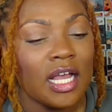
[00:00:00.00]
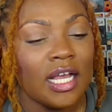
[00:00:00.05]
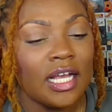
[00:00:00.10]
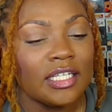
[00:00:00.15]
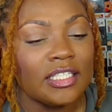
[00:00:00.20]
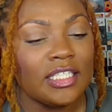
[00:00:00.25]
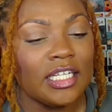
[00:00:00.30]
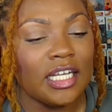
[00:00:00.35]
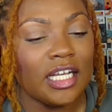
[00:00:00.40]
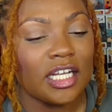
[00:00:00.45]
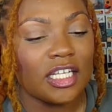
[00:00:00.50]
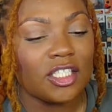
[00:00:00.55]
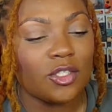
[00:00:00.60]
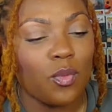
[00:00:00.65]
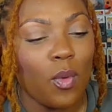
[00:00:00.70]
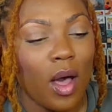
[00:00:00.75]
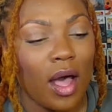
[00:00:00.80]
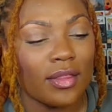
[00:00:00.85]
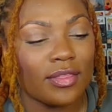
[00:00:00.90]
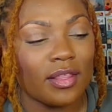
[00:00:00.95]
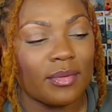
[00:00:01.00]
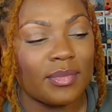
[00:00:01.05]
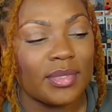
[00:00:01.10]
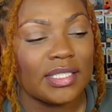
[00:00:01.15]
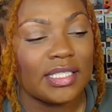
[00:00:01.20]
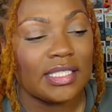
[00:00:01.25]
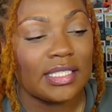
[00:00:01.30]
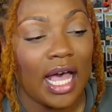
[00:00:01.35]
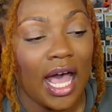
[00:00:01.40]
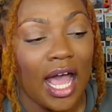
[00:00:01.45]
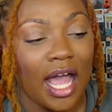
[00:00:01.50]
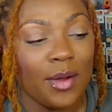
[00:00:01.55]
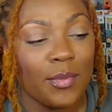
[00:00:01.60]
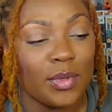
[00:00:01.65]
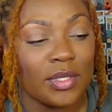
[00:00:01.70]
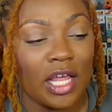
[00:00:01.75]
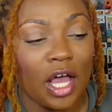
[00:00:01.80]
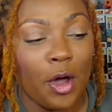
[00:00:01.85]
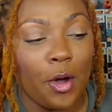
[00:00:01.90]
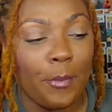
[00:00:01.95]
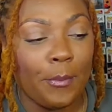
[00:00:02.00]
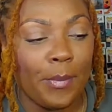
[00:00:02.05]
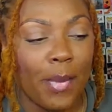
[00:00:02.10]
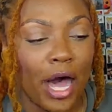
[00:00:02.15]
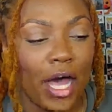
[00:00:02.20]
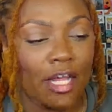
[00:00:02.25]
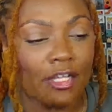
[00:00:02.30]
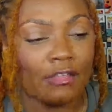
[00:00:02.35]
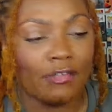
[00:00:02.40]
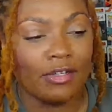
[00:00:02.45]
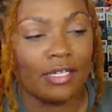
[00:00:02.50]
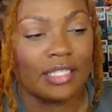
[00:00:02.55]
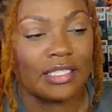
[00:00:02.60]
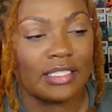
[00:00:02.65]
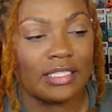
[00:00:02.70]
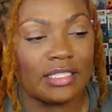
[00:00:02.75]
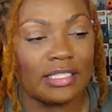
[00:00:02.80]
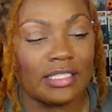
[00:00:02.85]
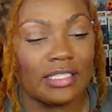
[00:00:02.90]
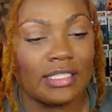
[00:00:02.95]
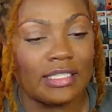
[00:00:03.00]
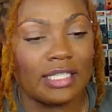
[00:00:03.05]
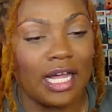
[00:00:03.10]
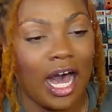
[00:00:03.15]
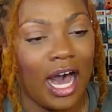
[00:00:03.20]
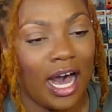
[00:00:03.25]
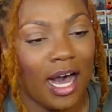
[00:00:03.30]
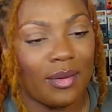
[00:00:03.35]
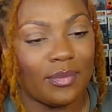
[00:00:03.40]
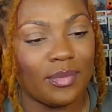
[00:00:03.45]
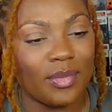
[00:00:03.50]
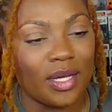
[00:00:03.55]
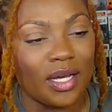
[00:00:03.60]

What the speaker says: She could swat them aside without bothering to stop.